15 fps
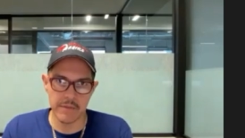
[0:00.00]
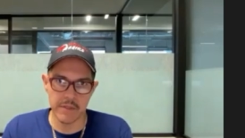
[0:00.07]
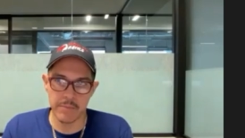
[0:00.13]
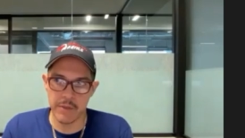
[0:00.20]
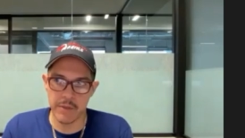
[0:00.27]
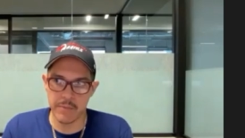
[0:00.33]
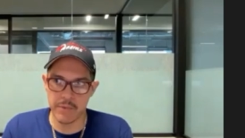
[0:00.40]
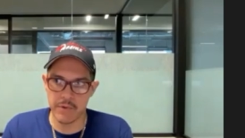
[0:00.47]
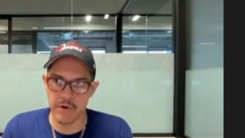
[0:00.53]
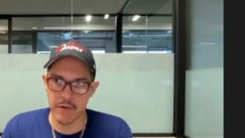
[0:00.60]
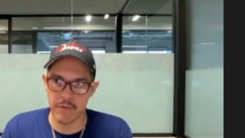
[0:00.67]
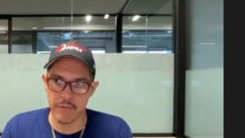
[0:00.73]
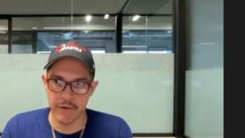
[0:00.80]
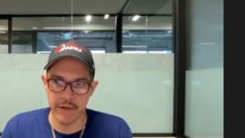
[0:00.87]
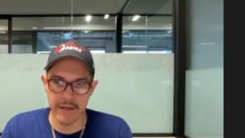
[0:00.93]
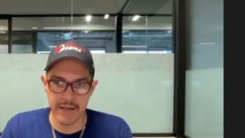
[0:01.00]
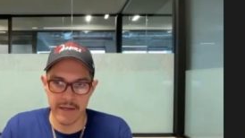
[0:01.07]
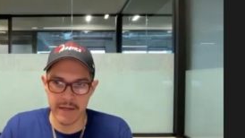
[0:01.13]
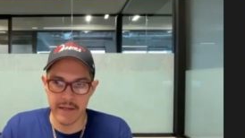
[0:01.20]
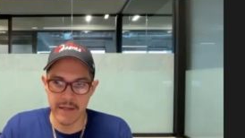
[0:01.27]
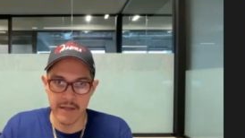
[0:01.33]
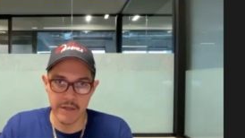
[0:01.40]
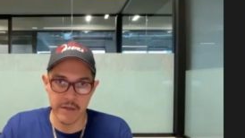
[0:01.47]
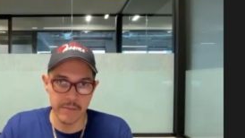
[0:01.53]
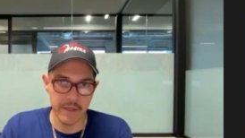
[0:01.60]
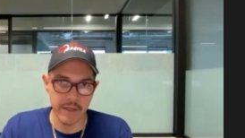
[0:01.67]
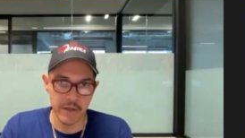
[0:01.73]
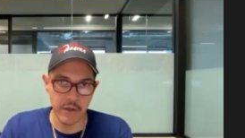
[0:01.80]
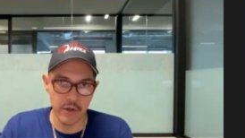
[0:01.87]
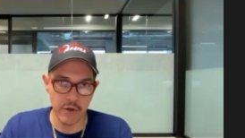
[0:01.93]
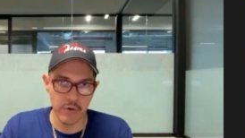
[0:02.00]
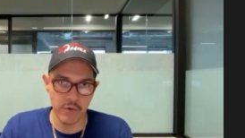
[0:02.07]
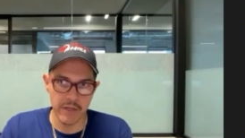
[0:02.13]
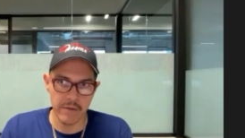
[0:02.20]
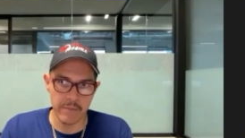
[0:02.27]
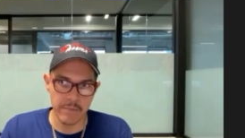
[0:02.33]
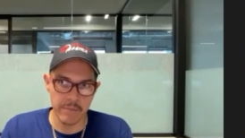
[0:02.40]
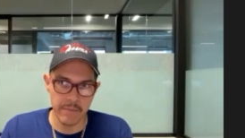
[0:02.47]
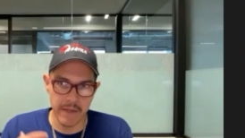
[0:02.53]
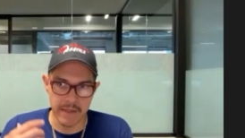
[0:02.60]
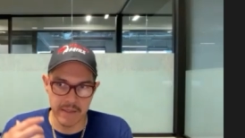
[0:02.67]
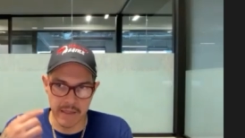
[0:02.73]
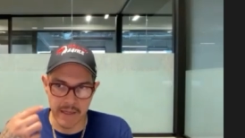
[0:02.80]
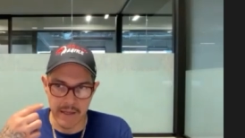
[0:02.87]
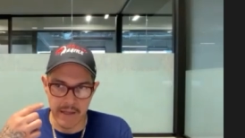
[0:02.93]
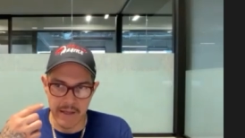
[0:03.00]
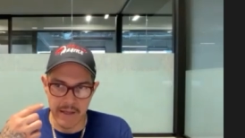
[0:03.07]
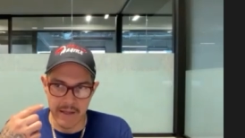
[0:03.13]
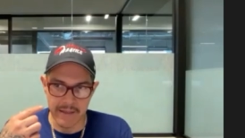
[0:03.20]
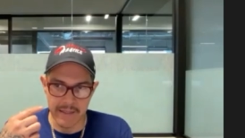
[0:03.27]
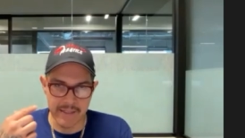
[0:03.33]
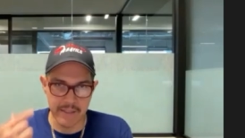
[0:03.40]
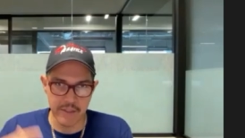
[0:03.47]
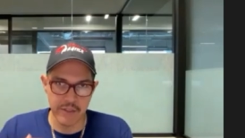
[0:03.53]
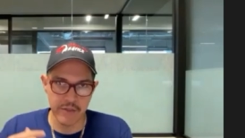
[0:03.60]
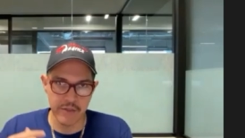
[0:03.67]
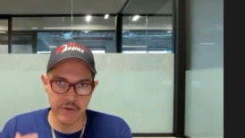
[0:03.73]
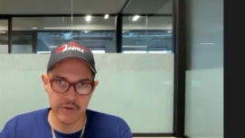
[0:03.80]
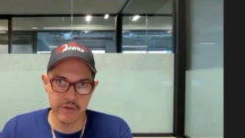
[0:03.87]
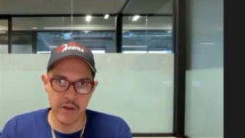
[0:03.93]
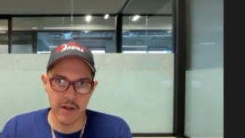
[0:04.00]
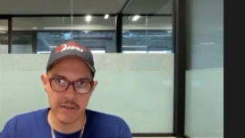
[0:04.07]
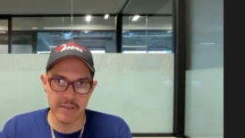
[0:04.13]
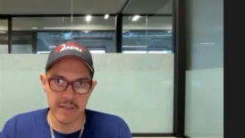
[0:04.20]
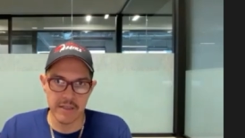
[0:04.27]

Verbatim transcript: Some people are afraid to be alone and, and to listen to their thoughts and